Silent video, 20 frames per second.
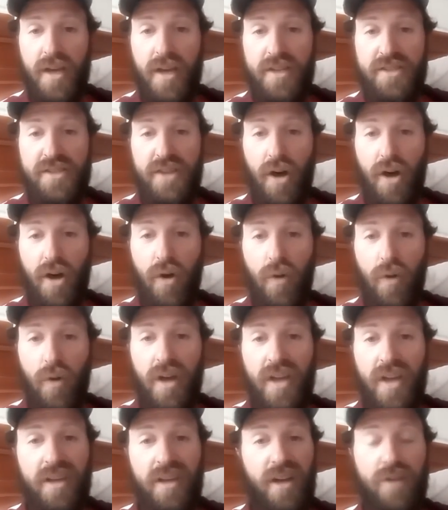So,
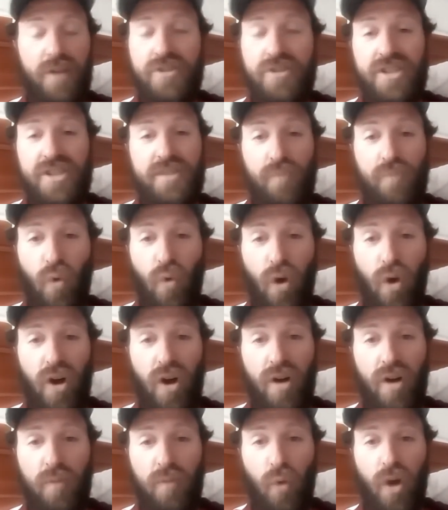you know, just
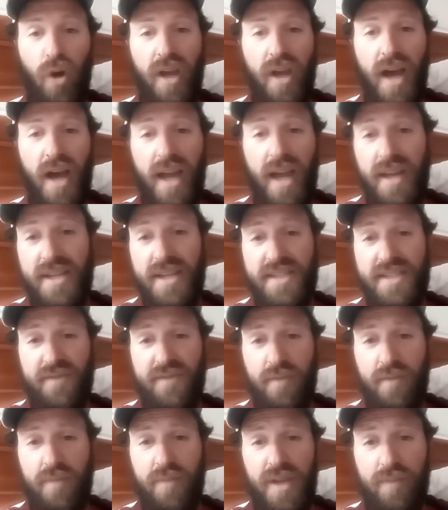more, more kindness
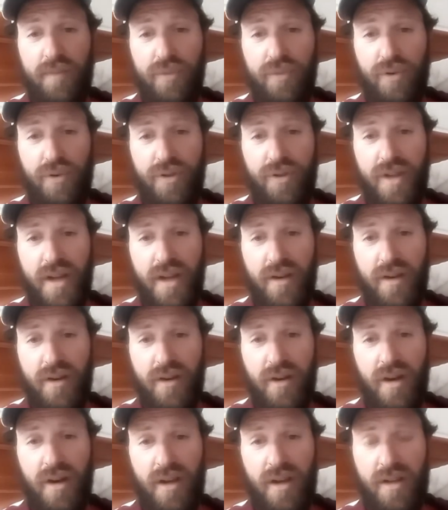from people that
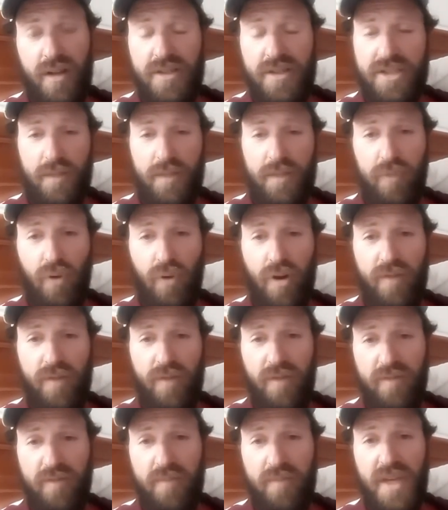are
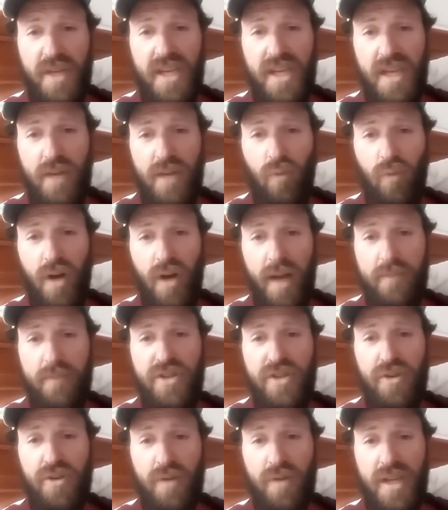supportive of me and what I'm
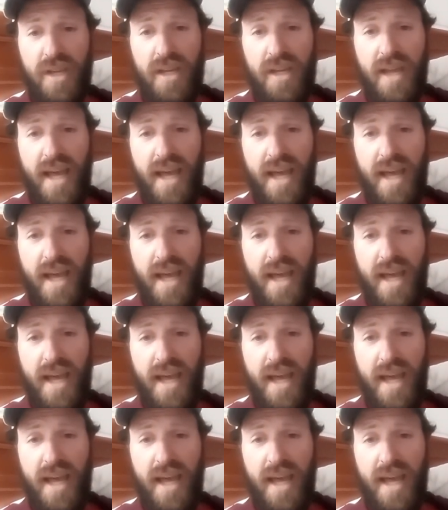doing.